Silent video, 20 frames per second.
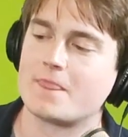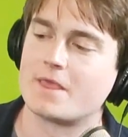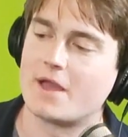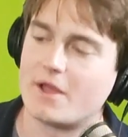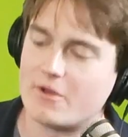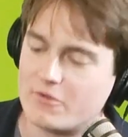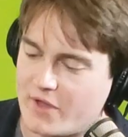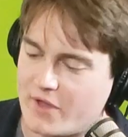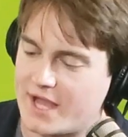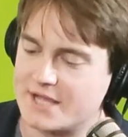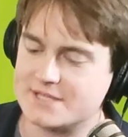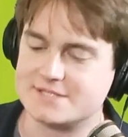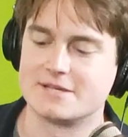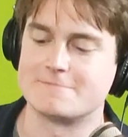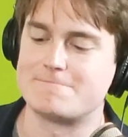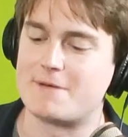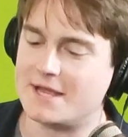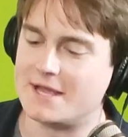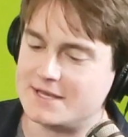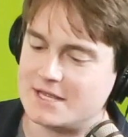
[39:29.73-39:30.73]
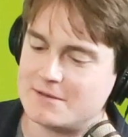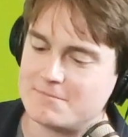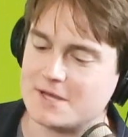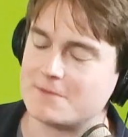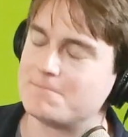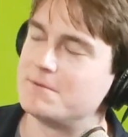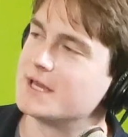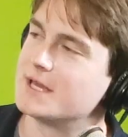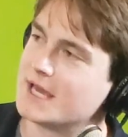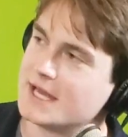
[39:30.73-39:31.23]
as the pandemic
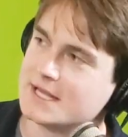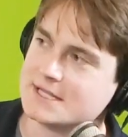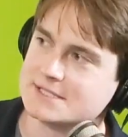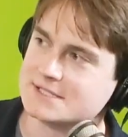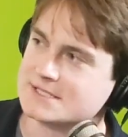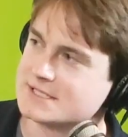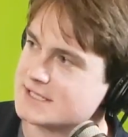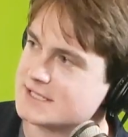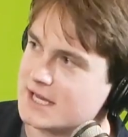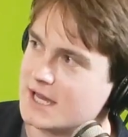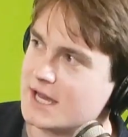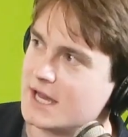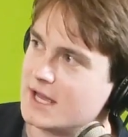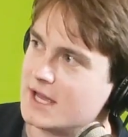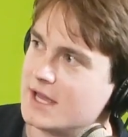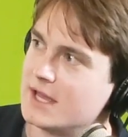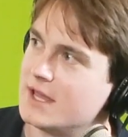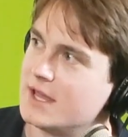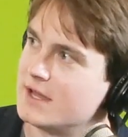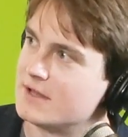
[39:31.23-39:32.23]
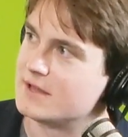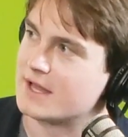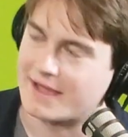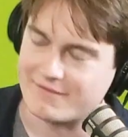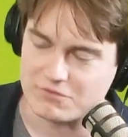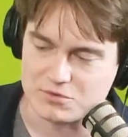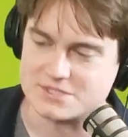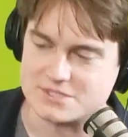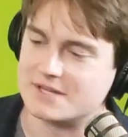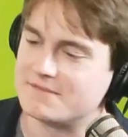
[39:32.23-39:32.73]
begins to, like,
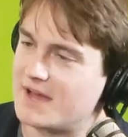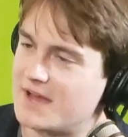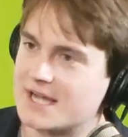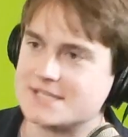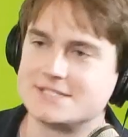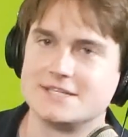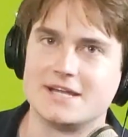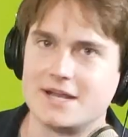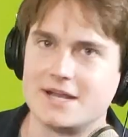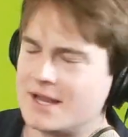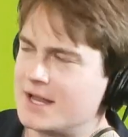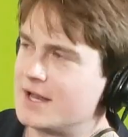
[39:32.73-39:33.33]
everyone's getting vaccinated.